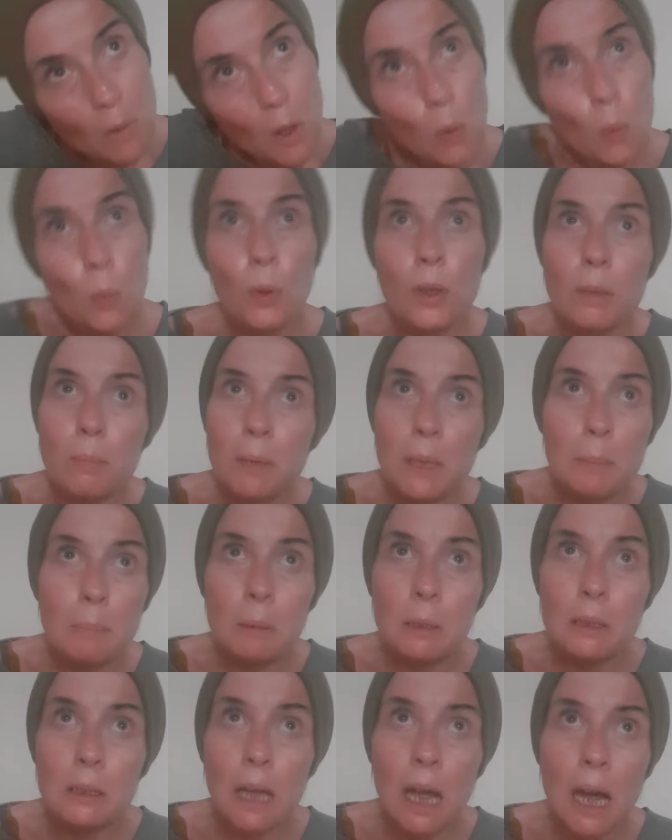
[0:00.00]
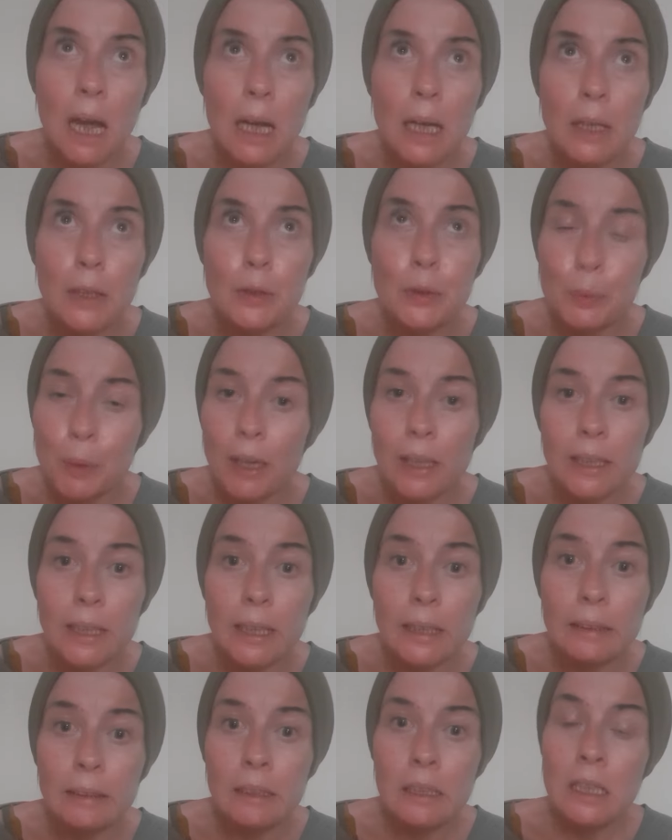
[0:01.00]
with people
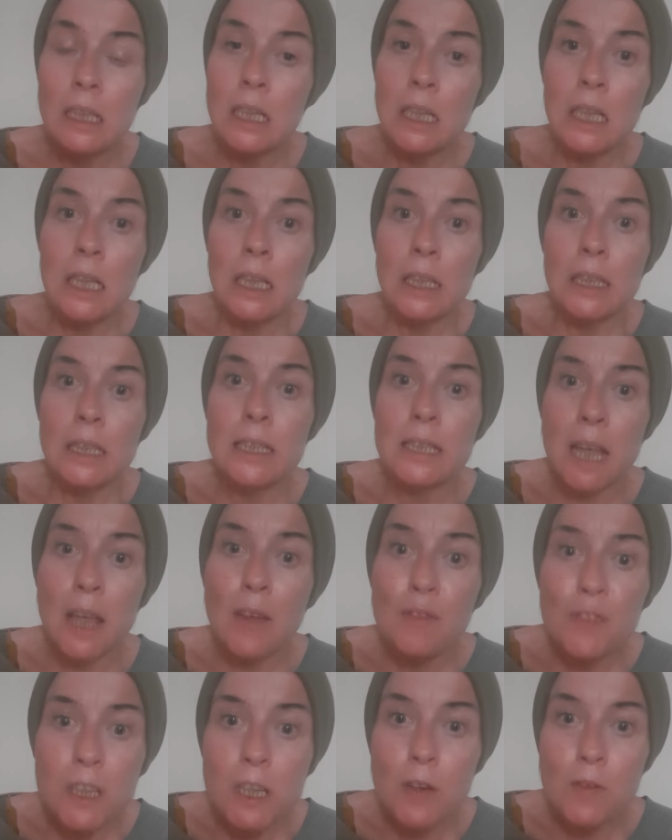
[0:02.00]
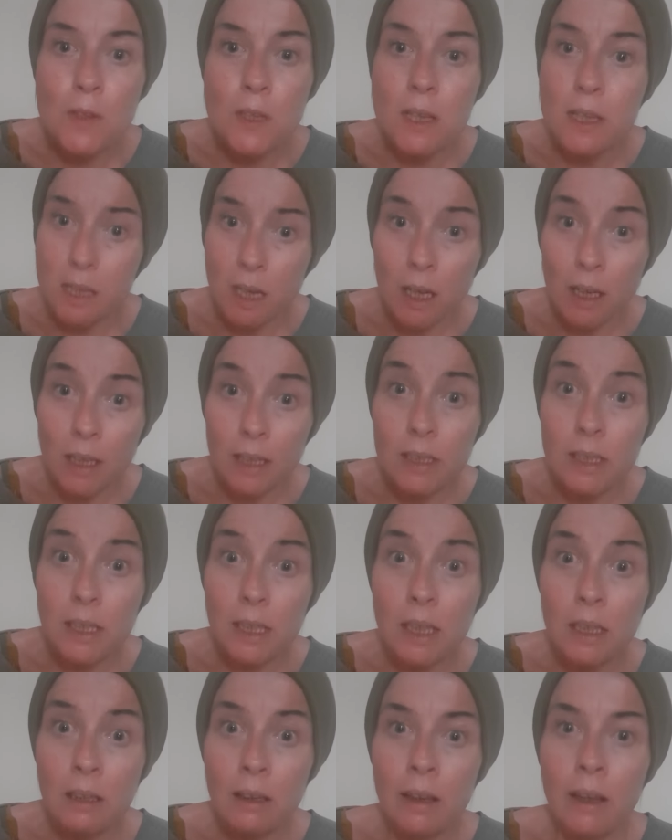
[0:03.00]
threatening the safety of
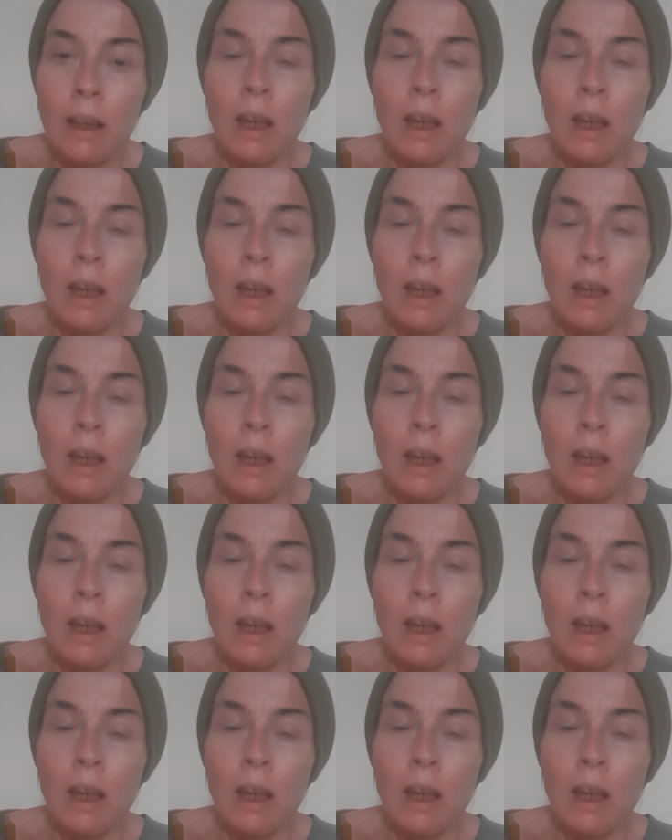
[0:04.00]
society,